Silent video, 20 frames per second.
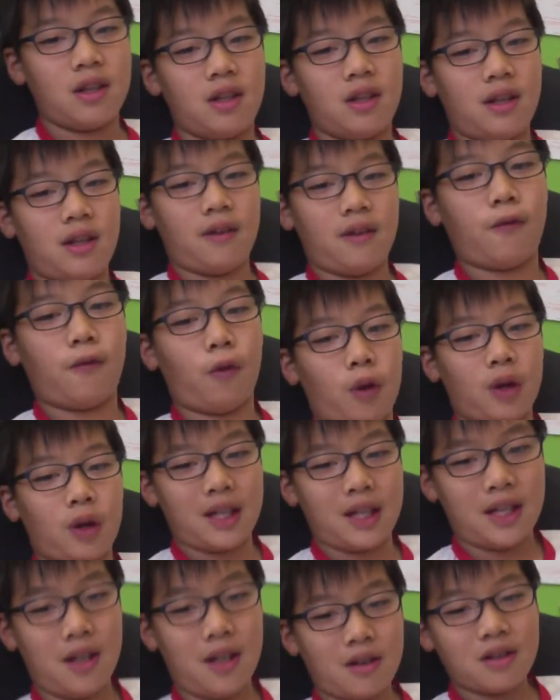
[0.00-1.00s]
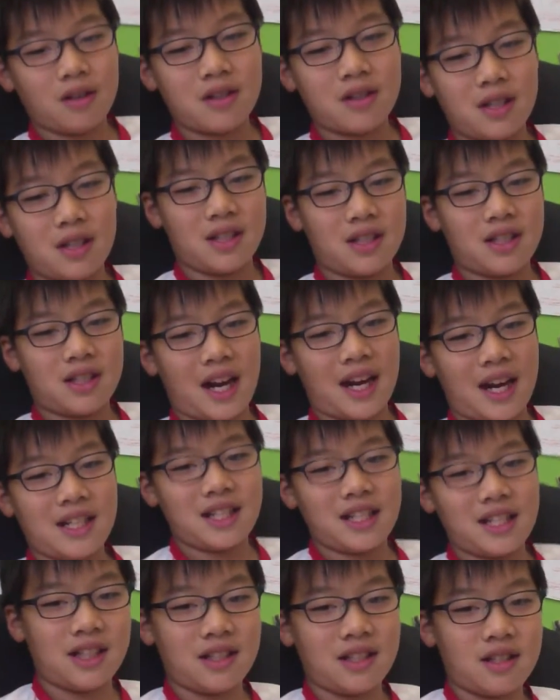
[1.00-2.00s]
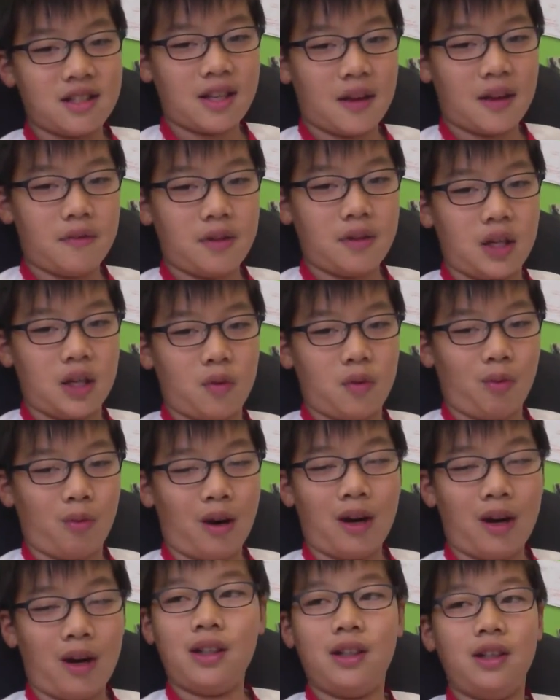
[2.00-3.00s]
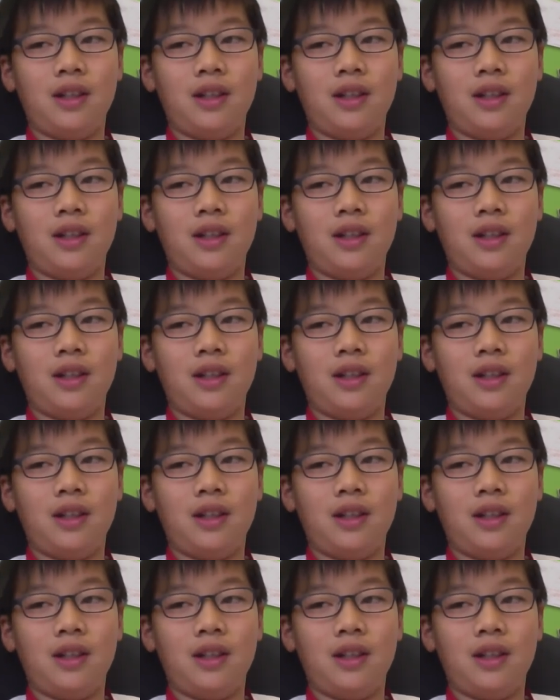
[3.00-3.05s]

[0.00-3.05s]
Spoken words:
in 40 years, since 1971.